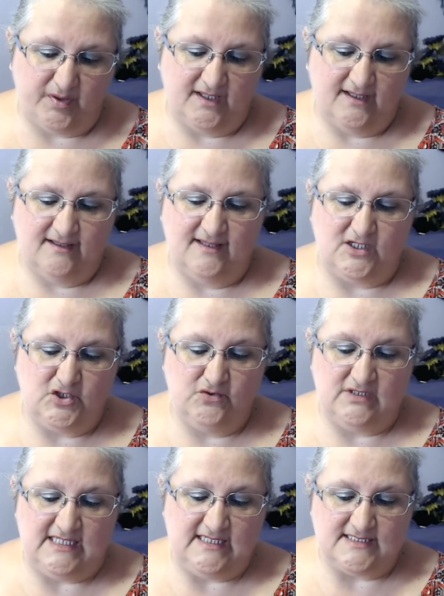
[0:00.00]
that you
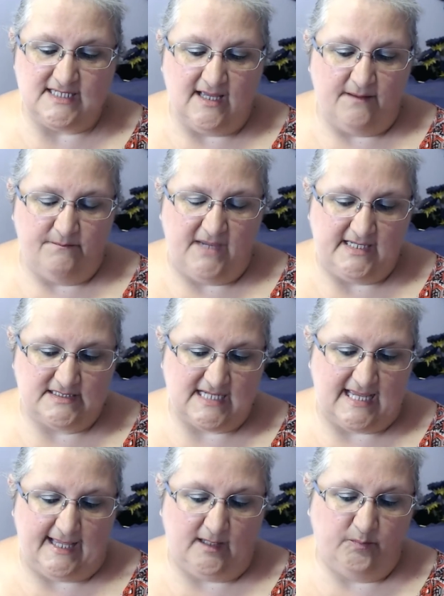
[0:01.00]
need. May it
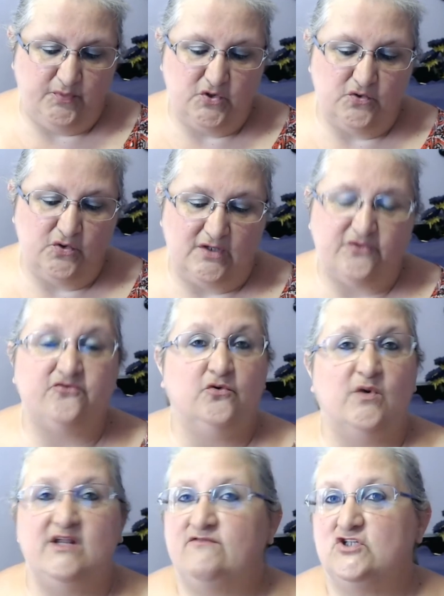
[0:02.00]
help you through
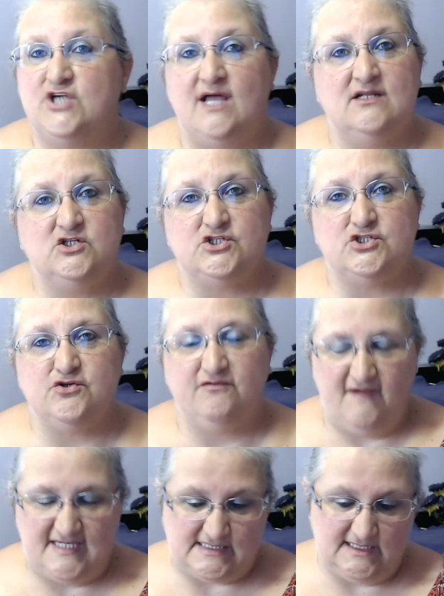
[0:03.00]
whatever challenges you're
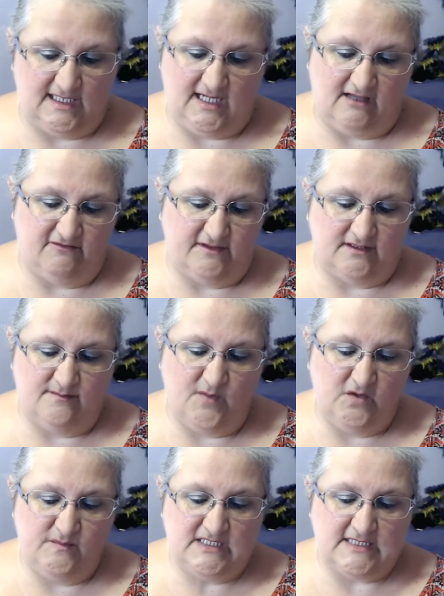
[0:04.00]
facing in life at the
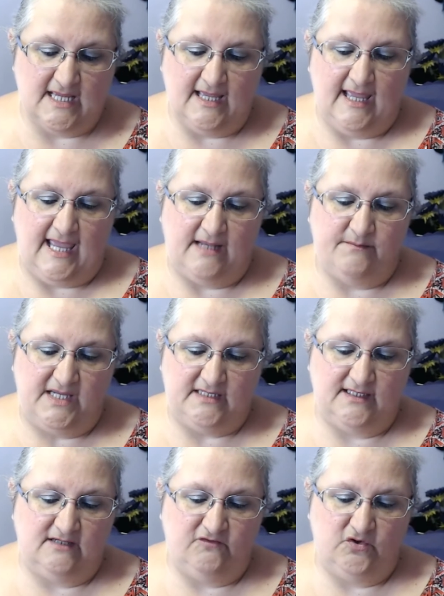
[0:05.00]
moment, and may it
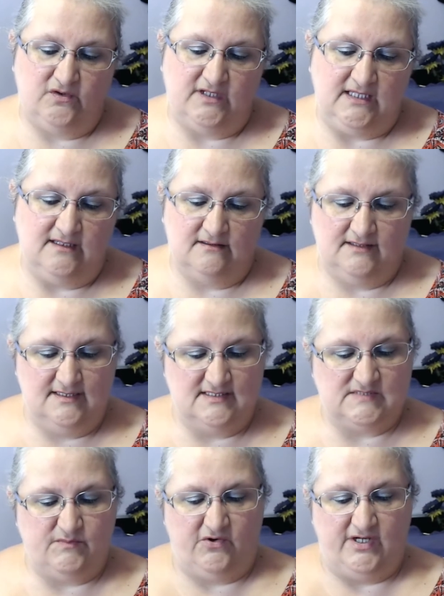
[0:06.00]
give you the
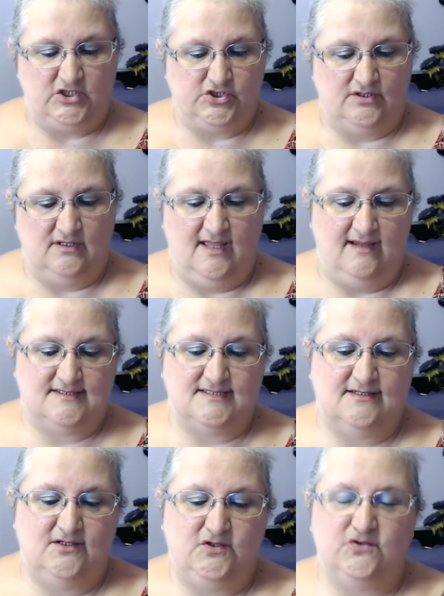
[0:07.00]
inspiration that
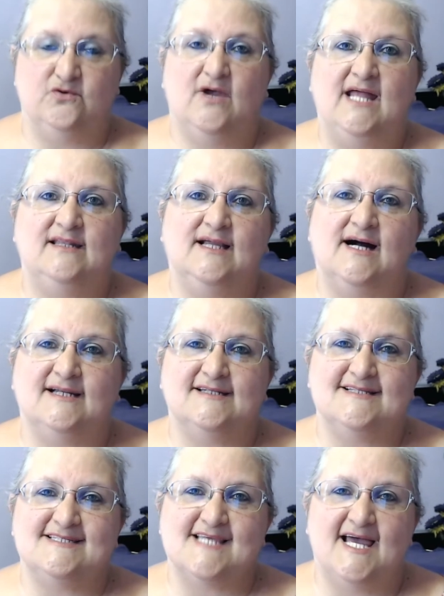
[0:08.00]
you and
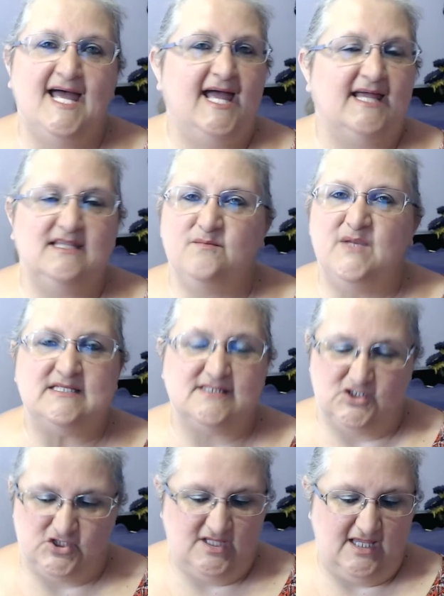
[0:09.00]
guidance and the
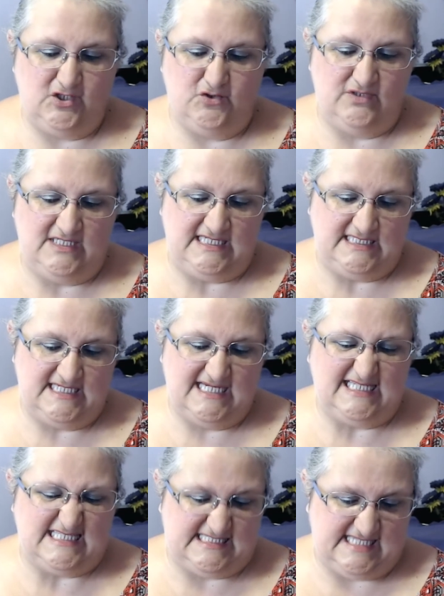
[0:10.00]
message that you need
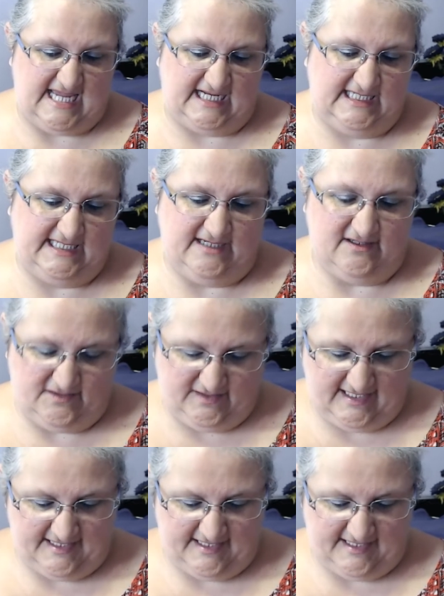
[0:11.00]
exactly. Okay.